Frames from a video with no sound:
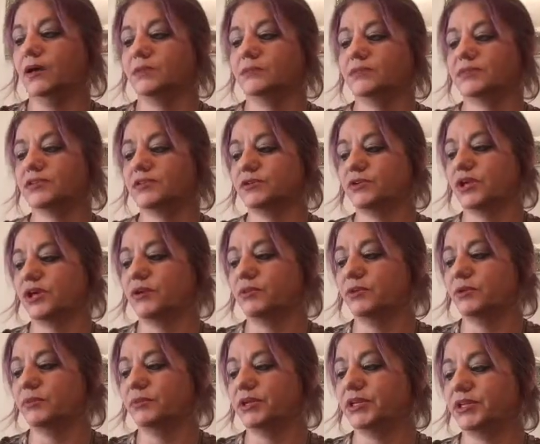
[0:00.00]
So now
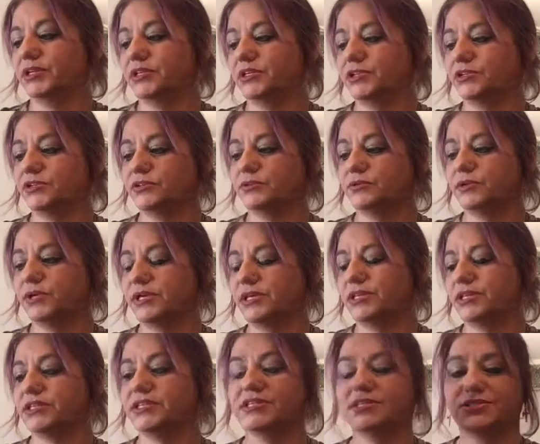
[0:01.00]
what I'm going to do
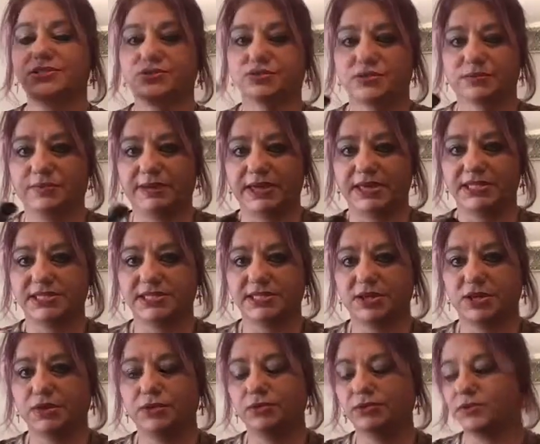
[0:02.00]
is do the base
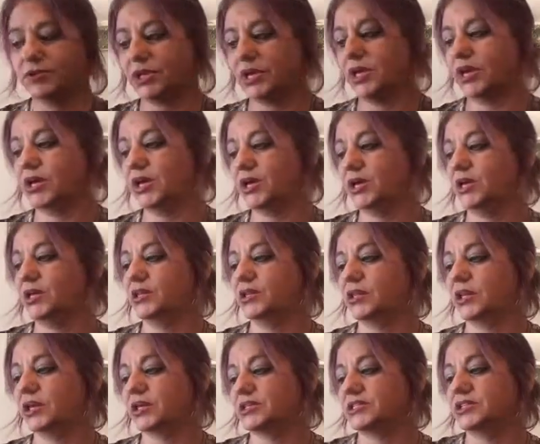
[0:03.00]
coat, and
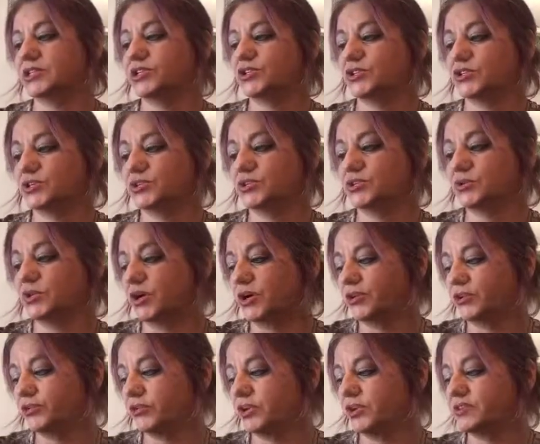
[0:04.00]
like I said, you can do all
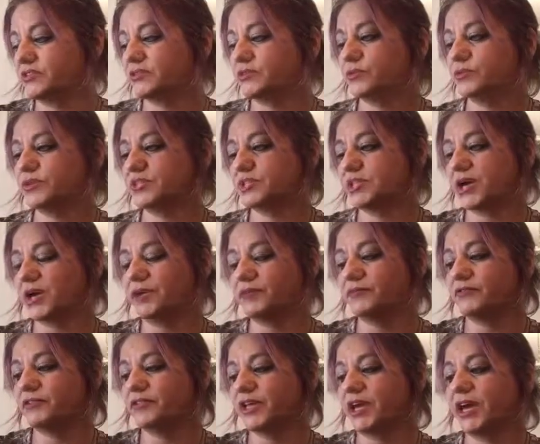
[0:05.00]
your nails at one time
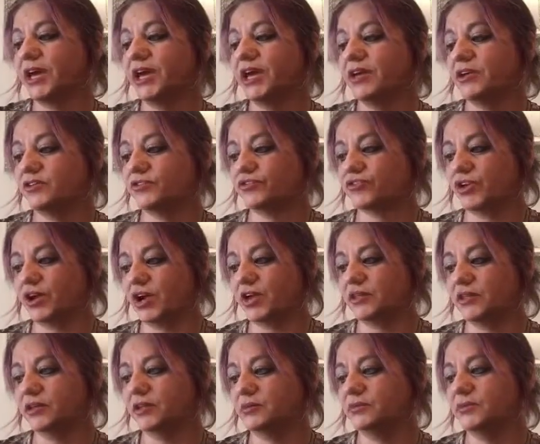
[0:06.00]
for that and dry
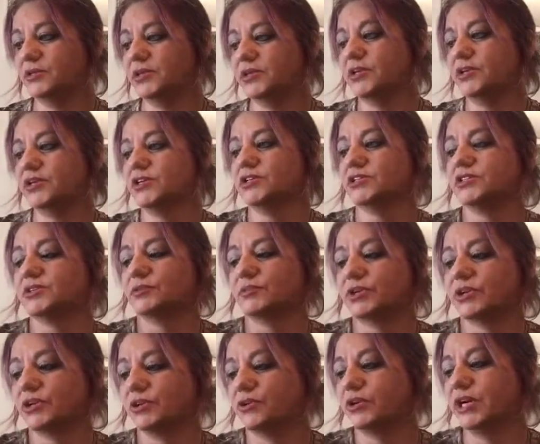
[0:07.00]
them. So I'm
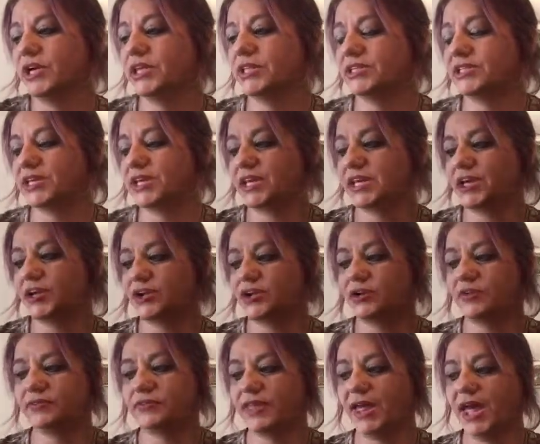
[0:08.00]
going to go ahead and take care
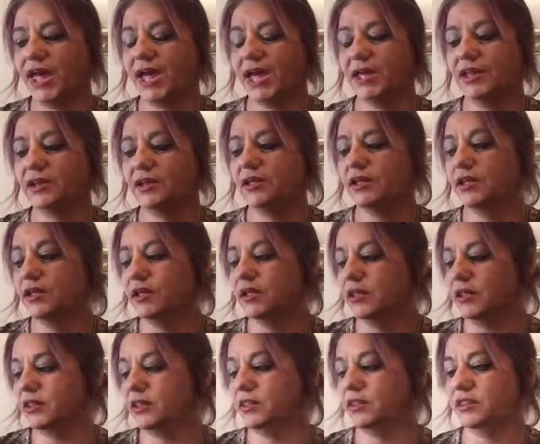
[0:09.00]
of that.
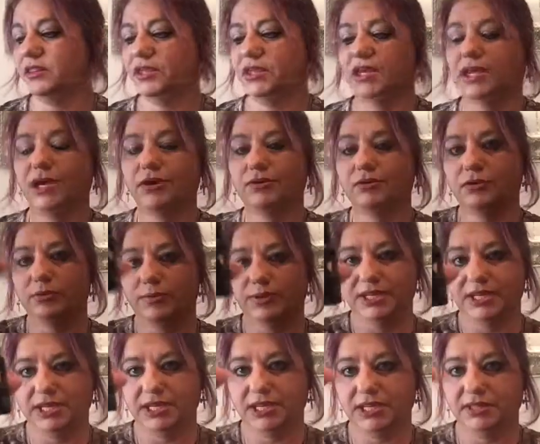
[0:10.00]
Then I will be
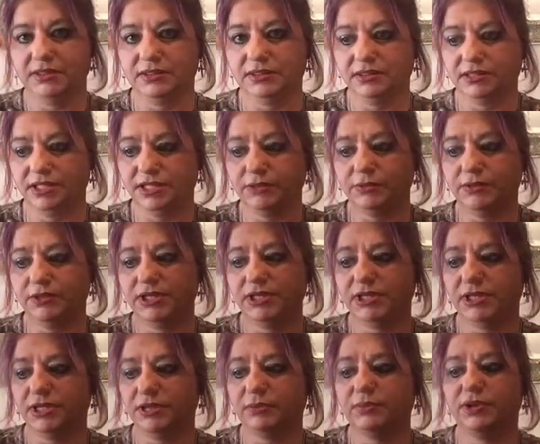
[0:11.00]
getting the liquid
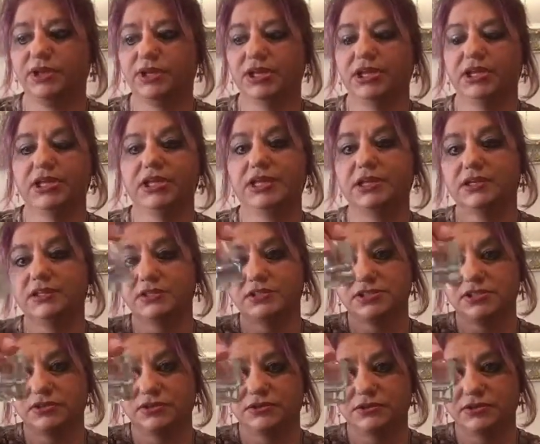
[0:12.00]
and putting it
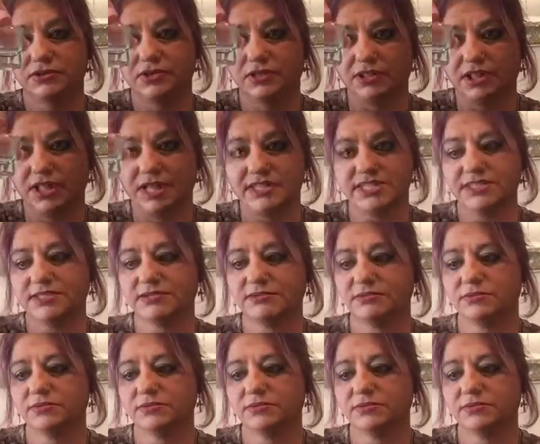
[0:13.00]
into the glass